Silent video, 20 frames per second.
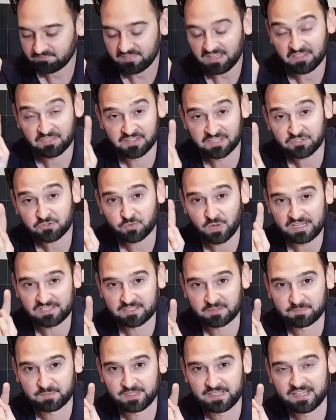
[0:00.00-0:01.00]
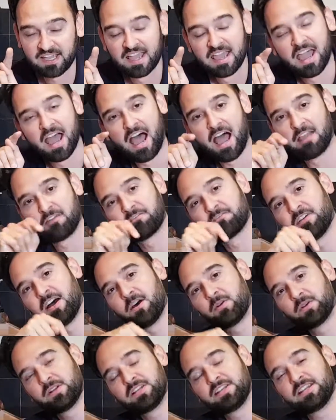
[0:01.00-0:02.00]
This recipe, I
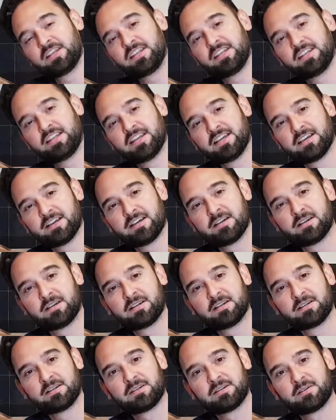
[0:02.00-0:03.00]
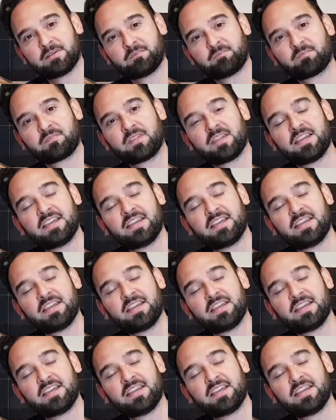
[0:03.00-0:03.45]
found it in a